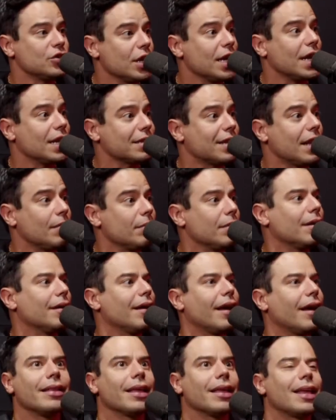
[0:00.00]
You're going to tell me.
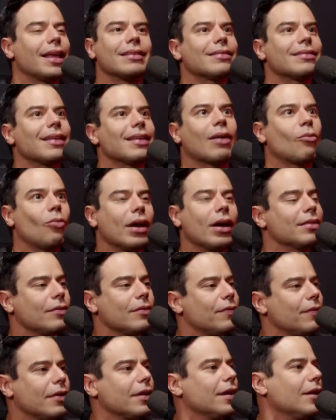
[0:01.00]
And the kid's like, what the fuck?